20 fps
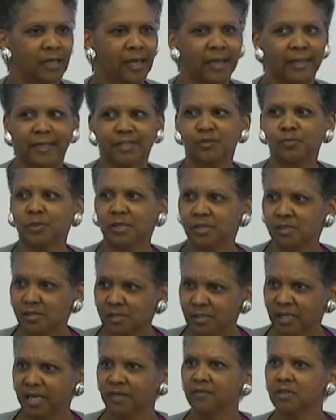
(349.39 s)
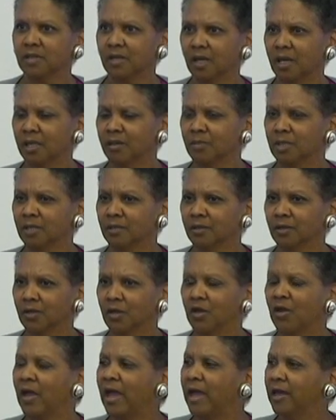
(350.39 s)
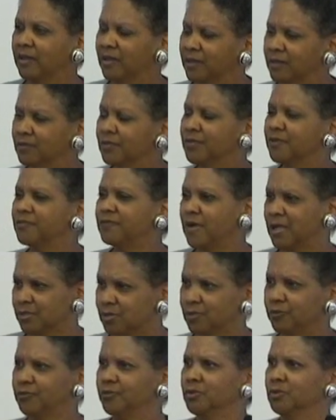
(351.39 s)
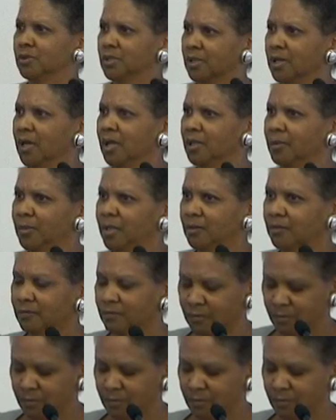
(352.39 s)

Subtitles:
and that's been the slave economy and then the fossil fuel economy.